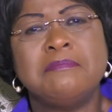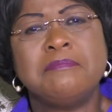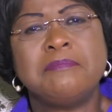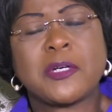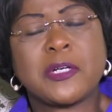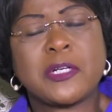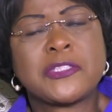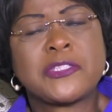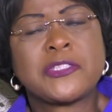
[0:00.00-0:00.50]

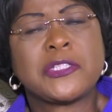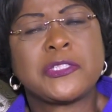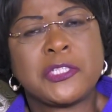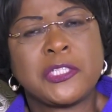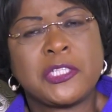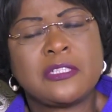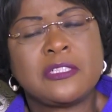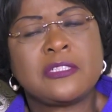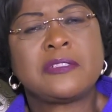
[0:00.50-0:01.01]
because your
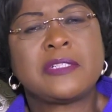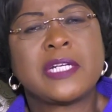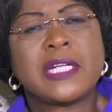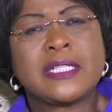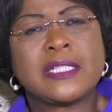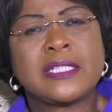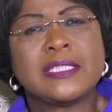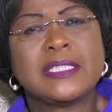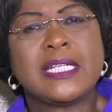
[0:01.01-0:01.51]

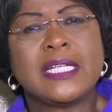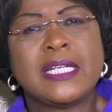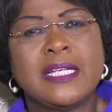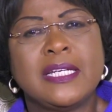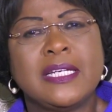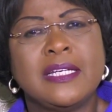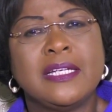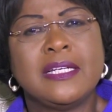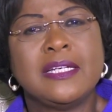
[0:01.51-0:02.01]
children
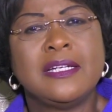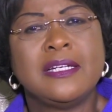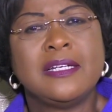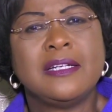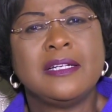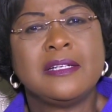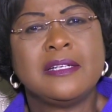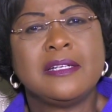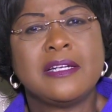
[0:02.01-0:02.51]

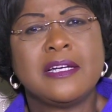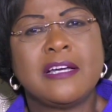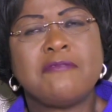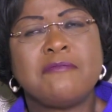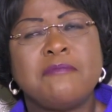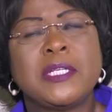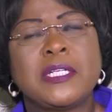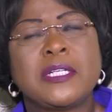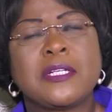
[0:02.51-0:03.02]

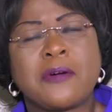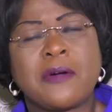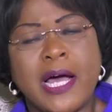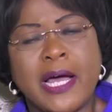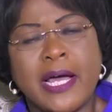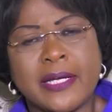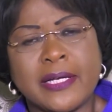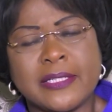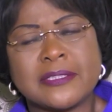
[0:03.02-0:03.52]
have been
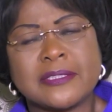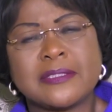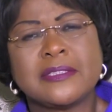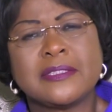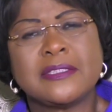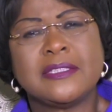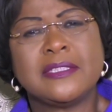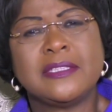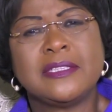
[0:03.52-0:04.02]
crying
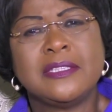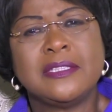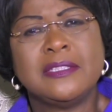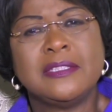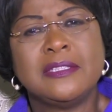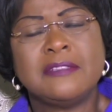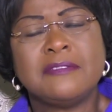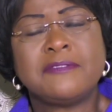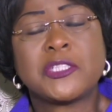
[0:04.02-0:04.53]

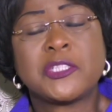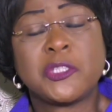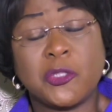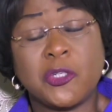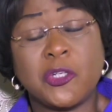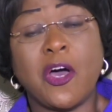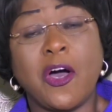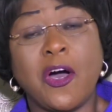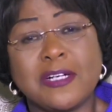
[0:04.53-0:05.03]
for
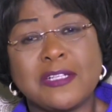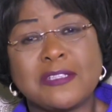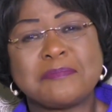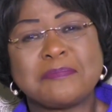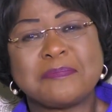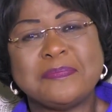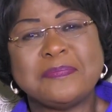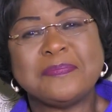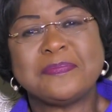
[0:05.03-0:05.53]
too long.
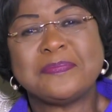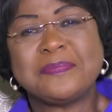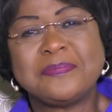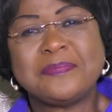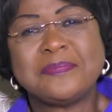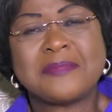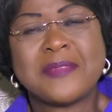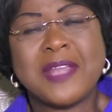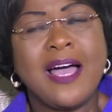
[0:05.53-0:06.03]

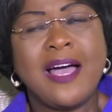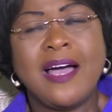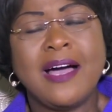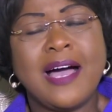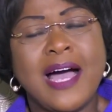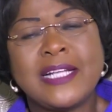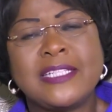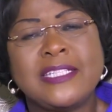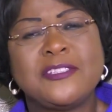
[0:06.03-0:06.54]

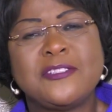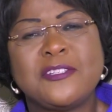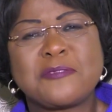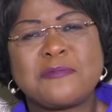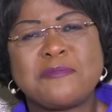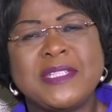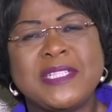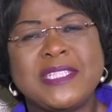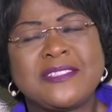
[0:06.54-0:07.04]
I did
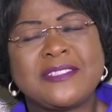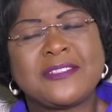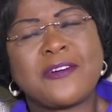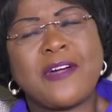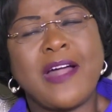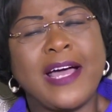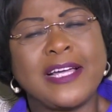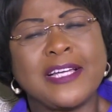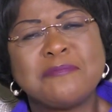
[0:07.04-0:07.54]
not mean to
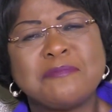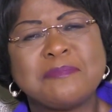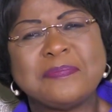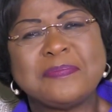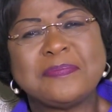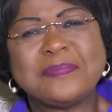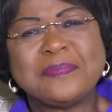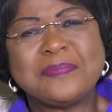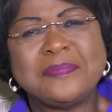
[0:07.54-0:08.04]
cry,
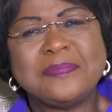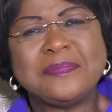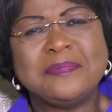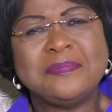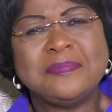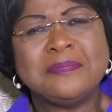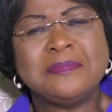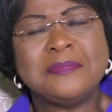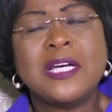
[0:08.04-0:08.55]

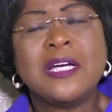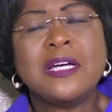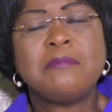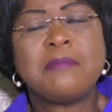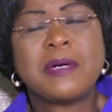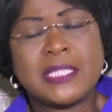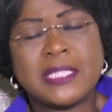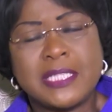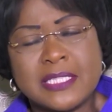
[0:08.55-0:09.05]

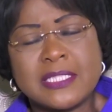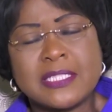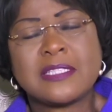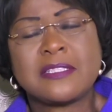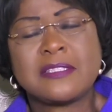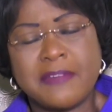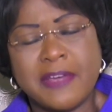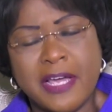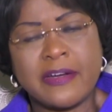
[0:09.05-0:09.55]
but this
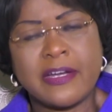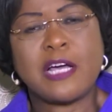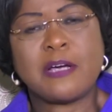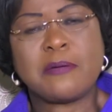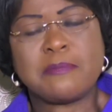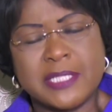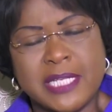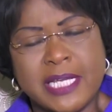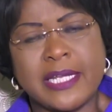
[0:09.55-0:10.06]
is very
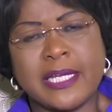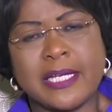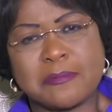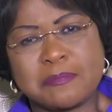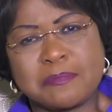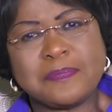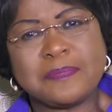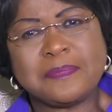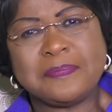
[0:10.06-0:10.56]
upsetting.
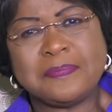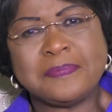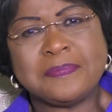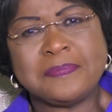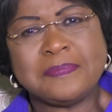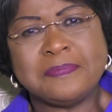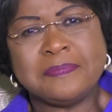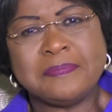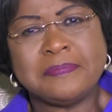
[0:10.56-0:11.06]

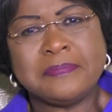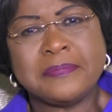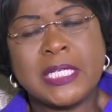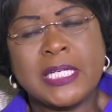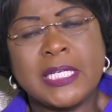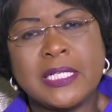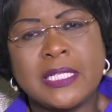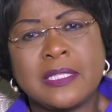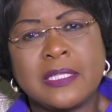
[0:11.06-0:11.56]

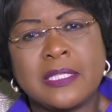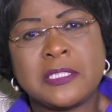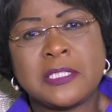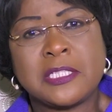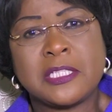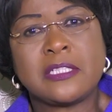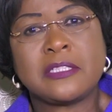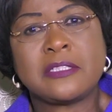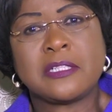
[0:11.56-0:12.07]
The
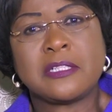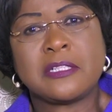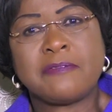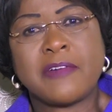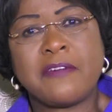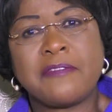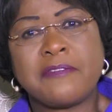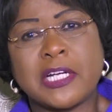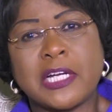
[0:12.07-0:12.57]
children
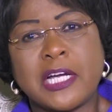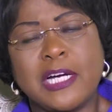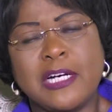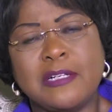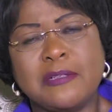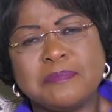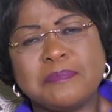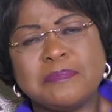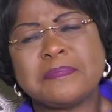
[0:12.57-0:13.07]
of
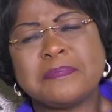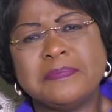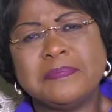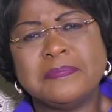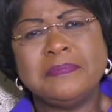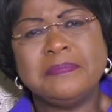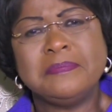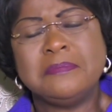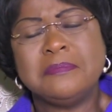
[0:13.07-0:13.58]
Africa
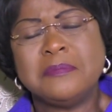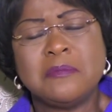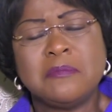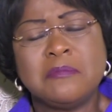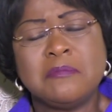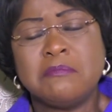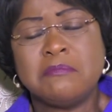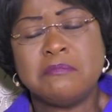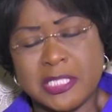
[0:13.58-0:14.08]

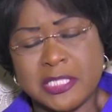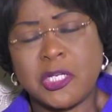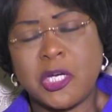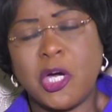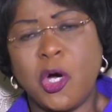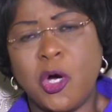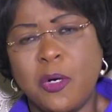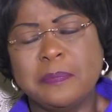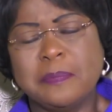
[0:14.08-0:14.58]
must
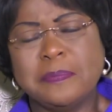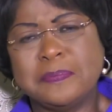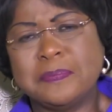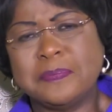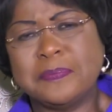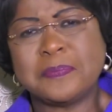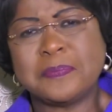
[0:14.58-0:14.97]
go home.